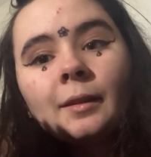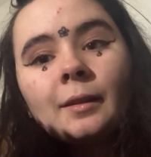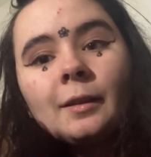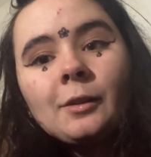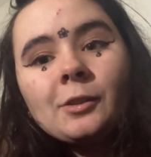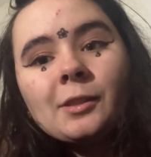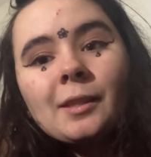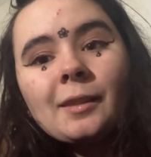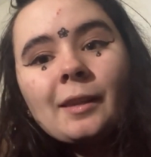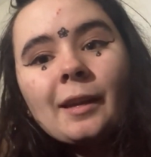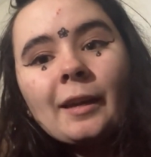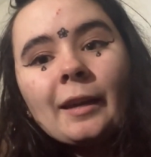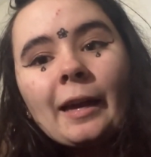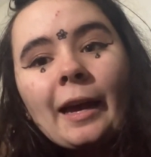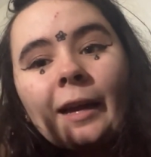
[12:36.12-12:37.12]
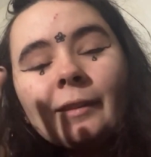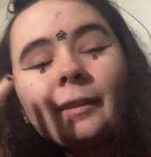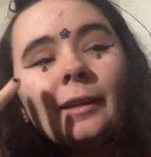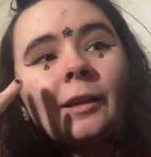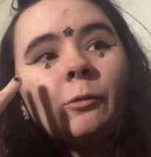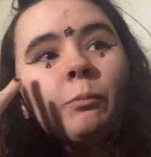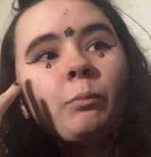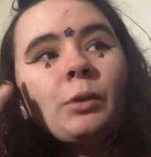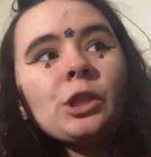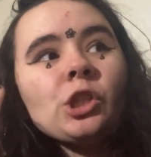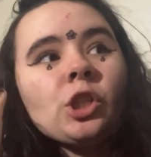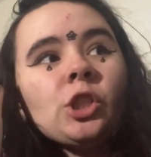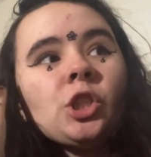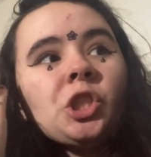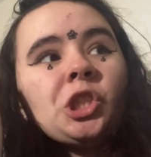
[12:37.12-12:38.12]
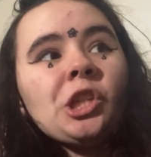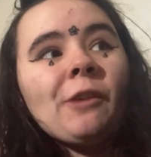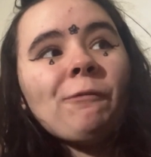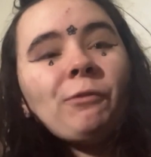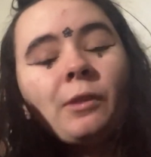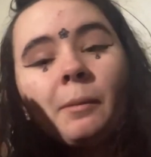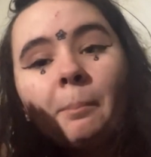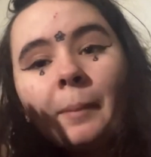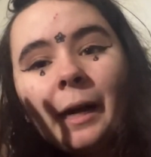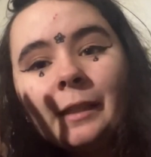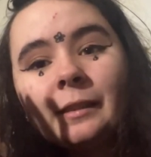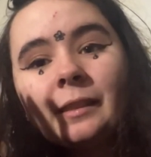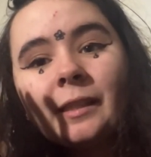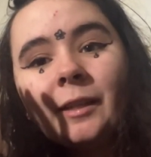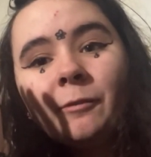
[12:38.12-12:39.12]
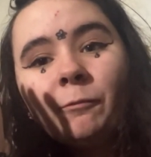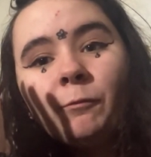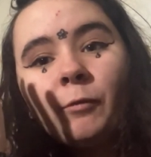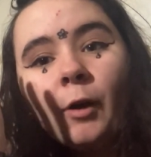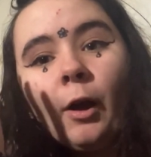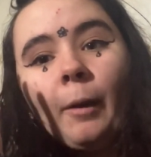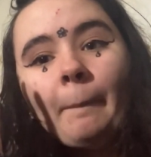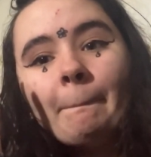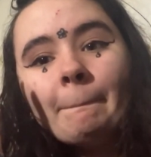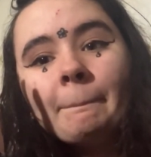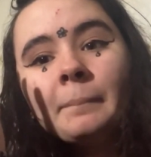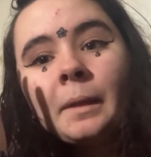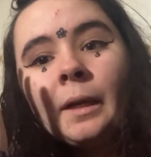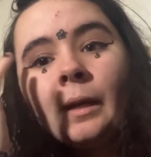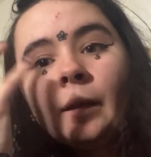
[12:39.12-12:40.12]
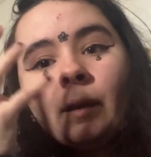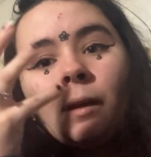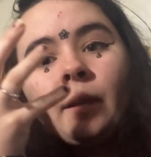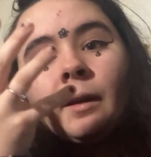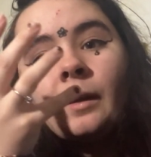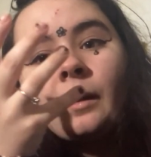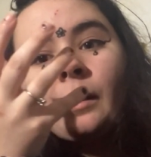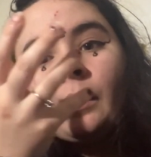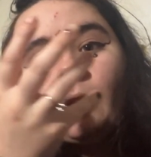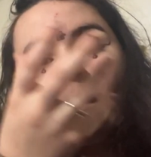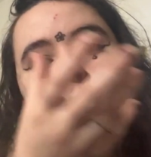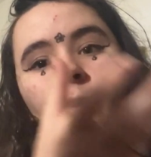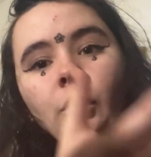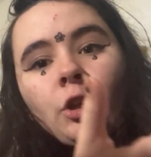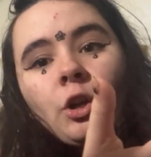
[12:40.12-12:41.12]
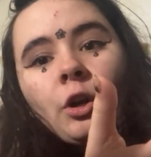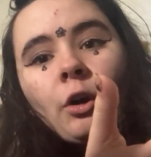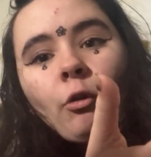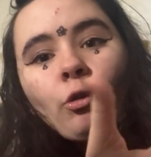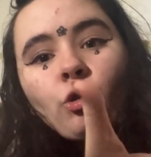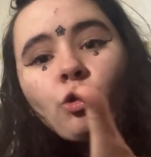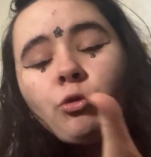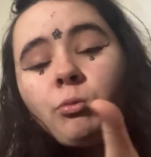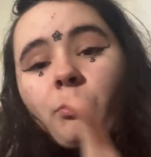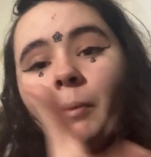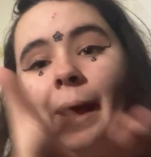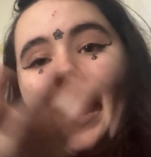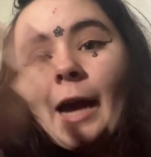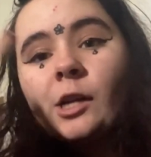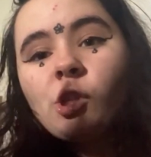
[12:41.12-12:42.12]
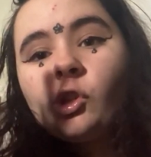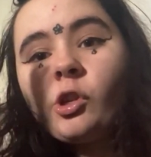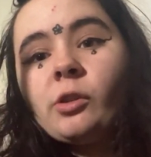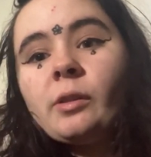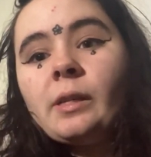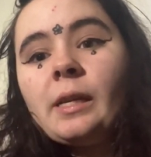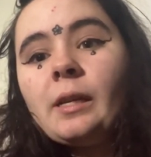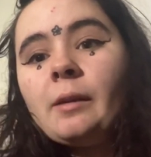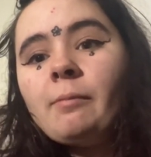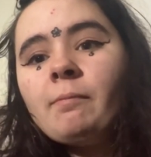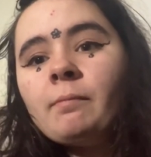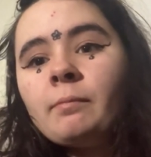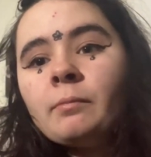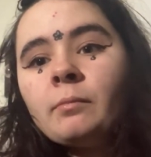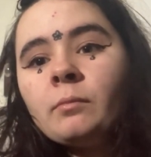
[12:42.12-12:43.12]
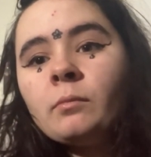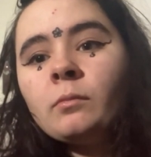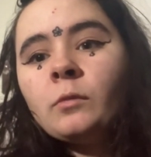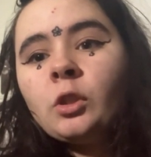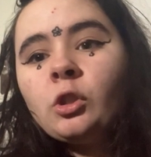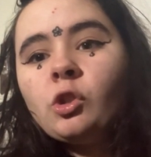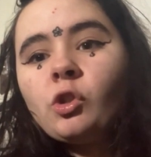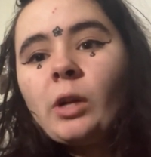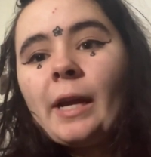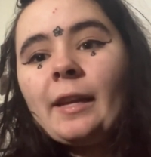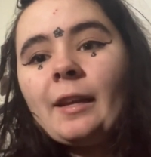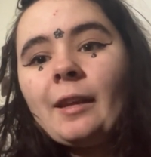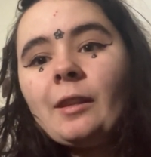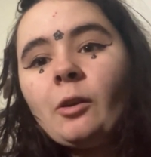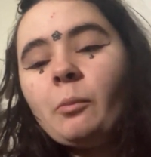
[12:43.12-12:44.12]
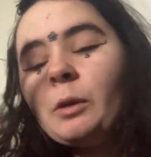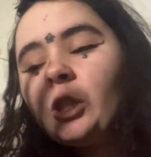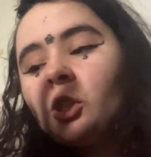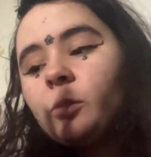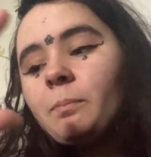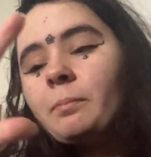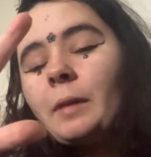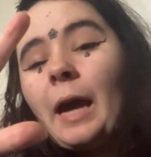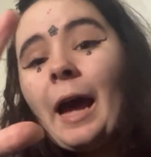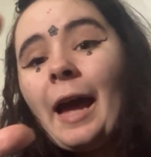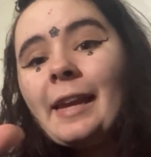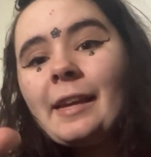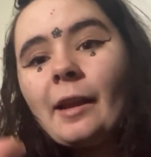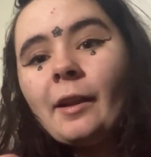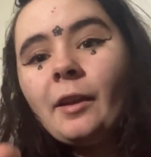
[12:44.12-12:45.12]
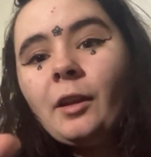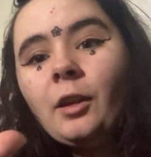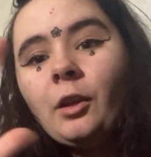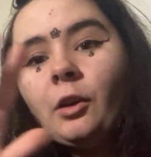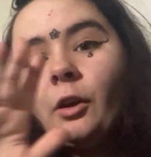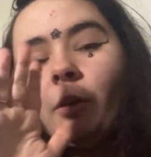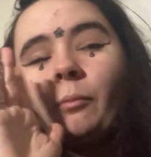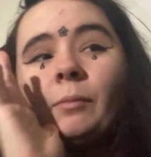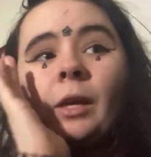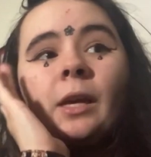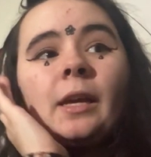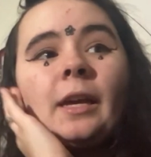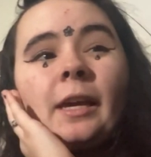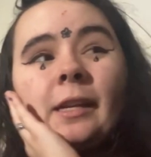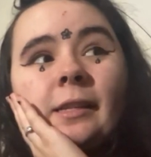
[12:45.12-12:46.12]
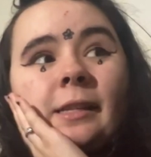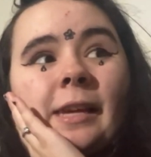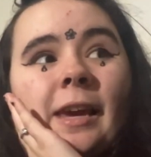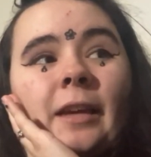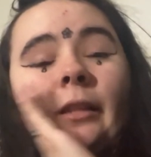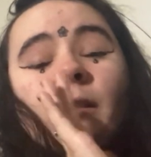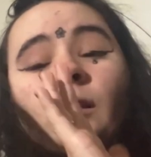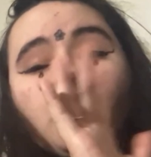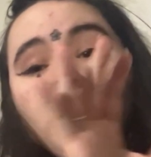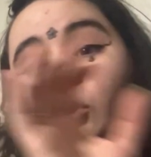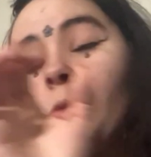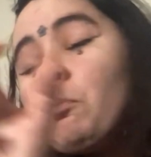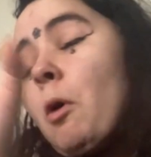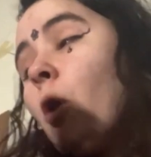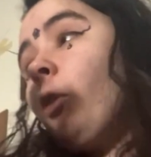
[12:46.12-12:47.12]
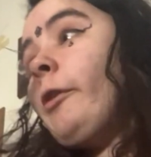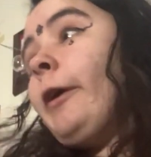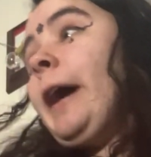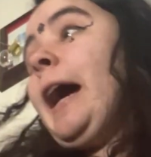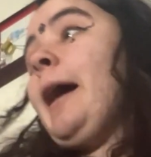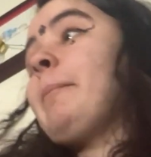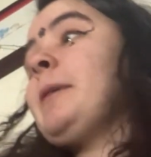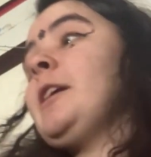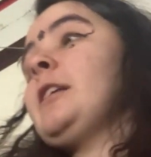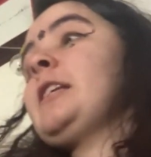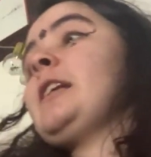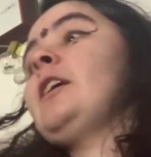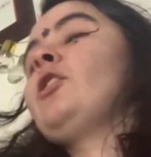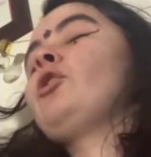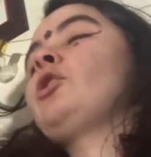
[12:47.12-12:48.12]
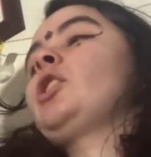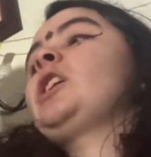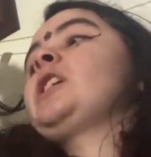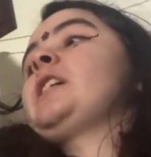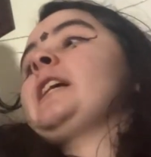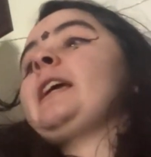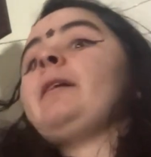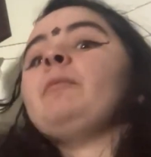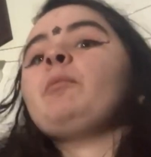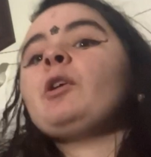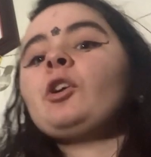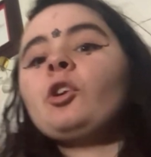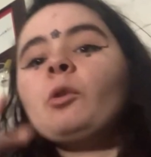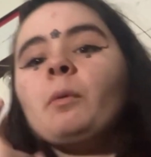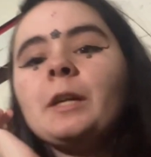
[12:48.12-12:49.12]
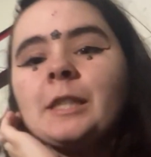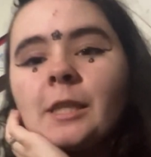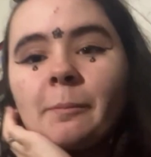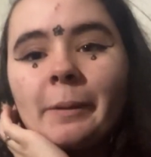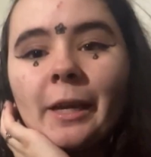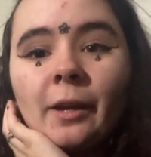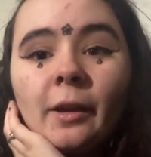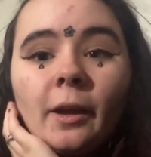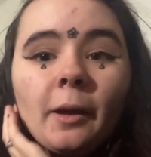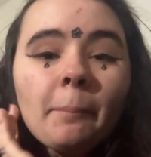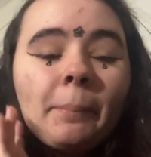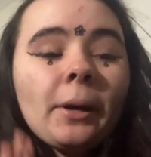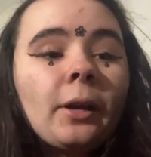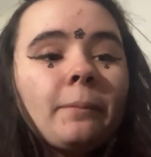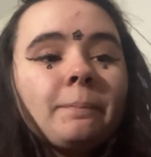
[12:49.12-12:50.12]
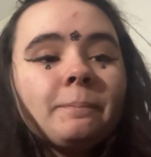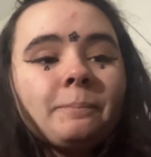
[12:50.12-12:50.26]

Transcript: here's the thing I think we should shift the mindset from, you know, gradually trying to get there, which I get it, you know, it takes smaller habits in order to get where you want to be. But